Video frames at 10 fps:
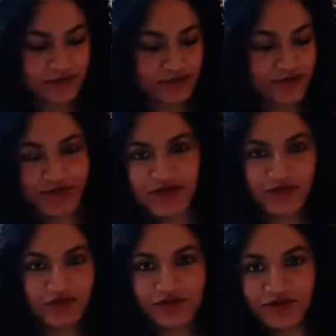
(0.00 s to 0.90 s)
would you
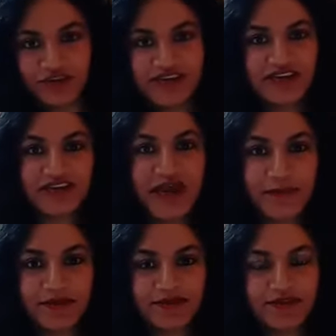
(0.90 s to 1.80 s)
know do you know 10
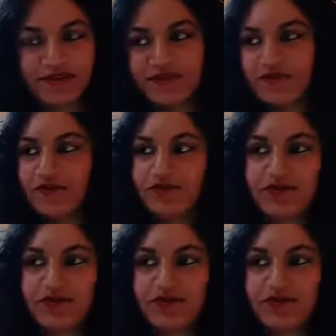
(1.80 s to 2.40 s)
capitals do you